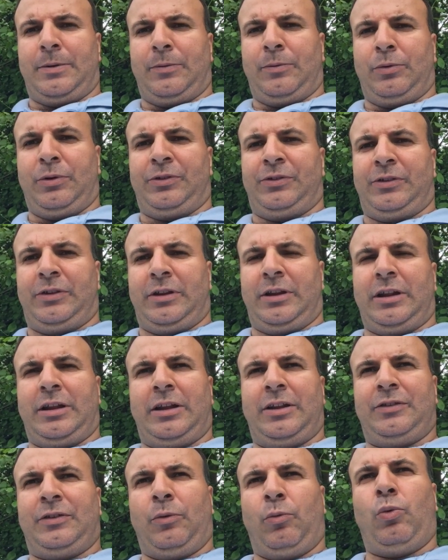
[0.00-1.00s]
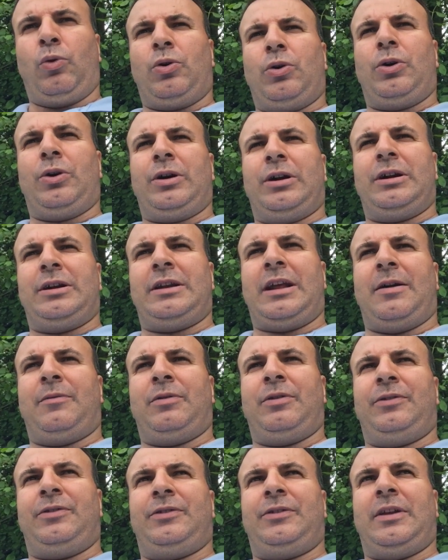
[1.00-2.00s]
was is a word that
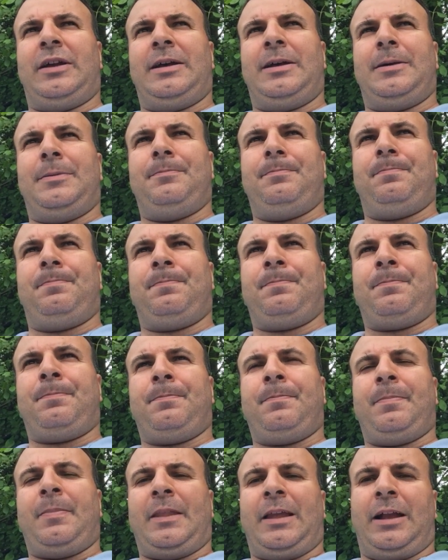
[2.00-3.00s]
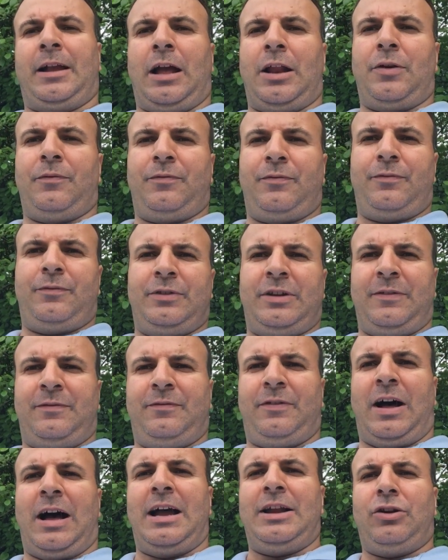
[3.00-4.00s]
was kind of
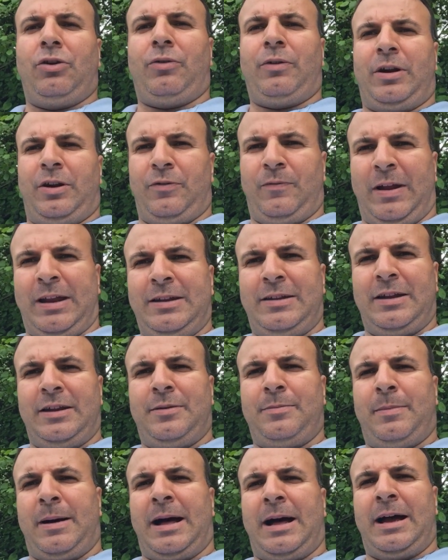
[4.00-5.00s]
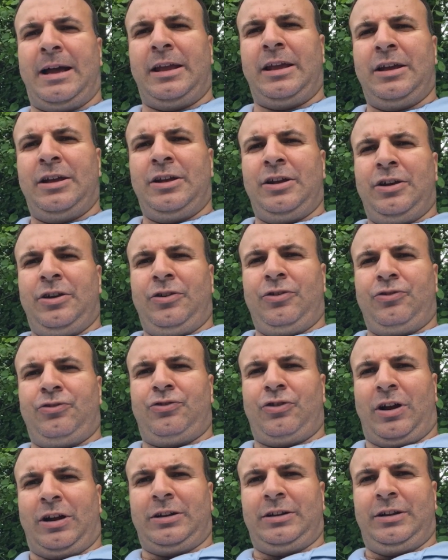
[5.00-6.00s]
defined or invented by
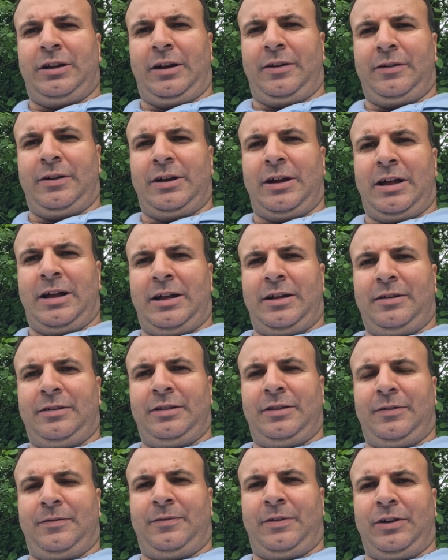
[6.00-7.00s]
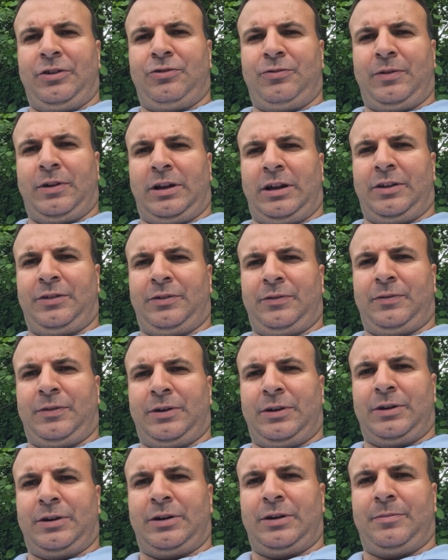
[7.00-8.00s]
Jacques Derrida, a French
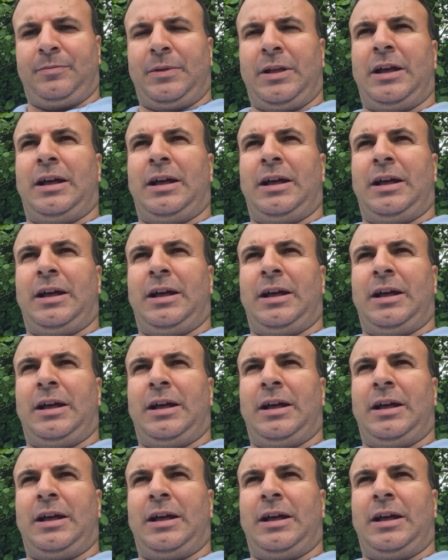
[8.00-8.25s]
philosopher,